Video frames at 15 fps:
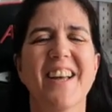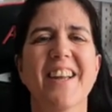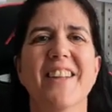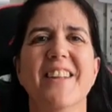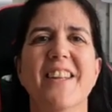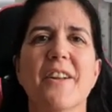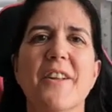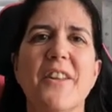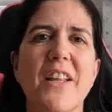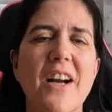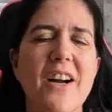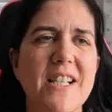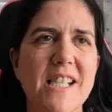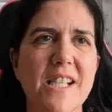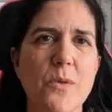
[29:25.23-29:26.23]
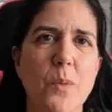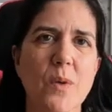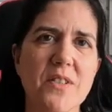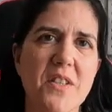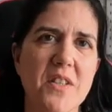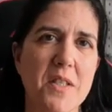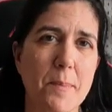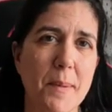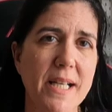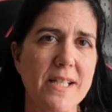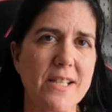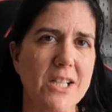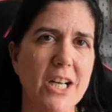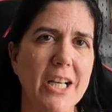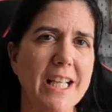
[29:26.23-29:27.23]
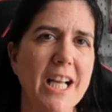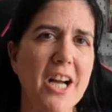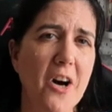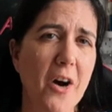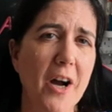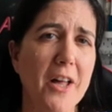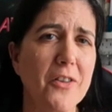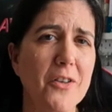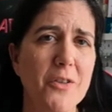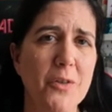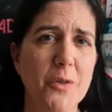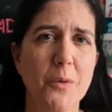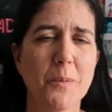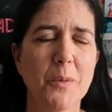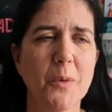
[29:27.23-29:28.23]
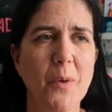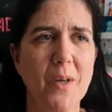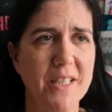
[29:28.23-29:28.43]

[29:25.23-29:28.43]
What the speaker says: The only thing I did was the split slightly higher than normal.